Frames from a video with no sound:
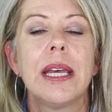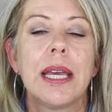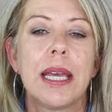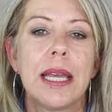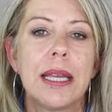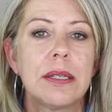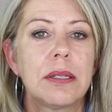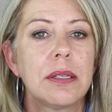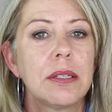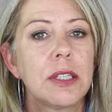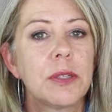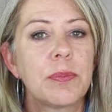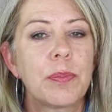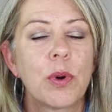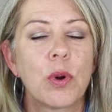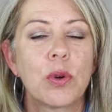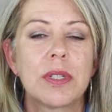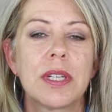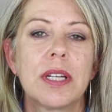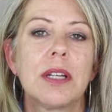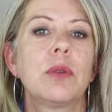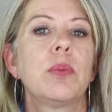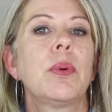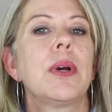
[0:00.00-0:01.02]
Essence
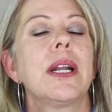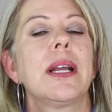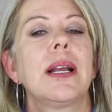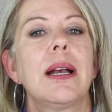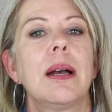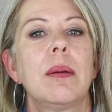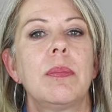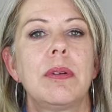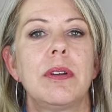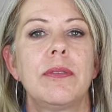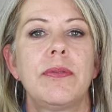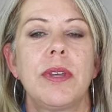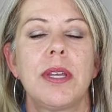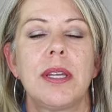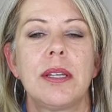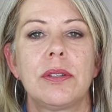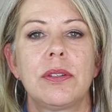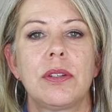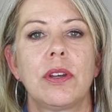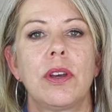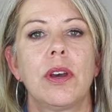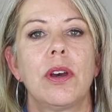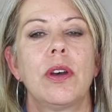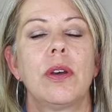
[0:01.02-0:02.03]
brought out one a couple of
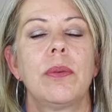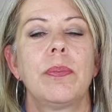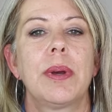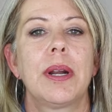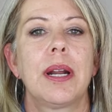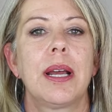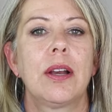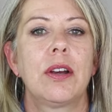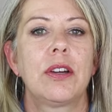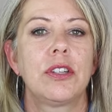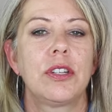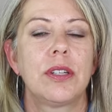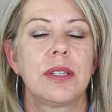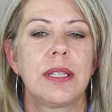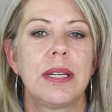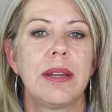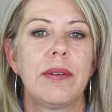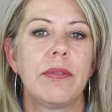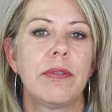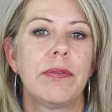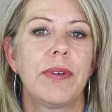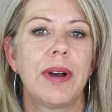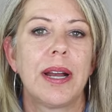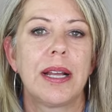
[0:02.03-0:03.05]
years ago but I could just
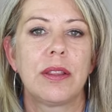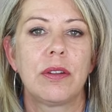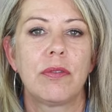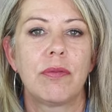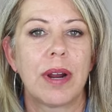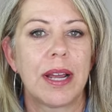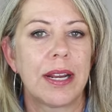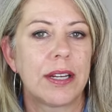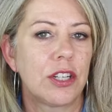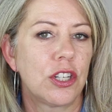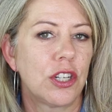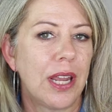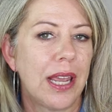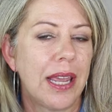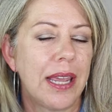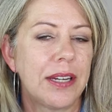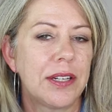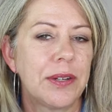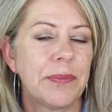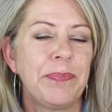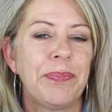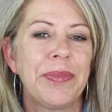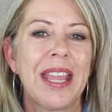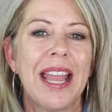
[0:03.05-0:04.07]
never find the right
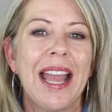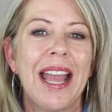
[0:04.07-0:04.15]
shade.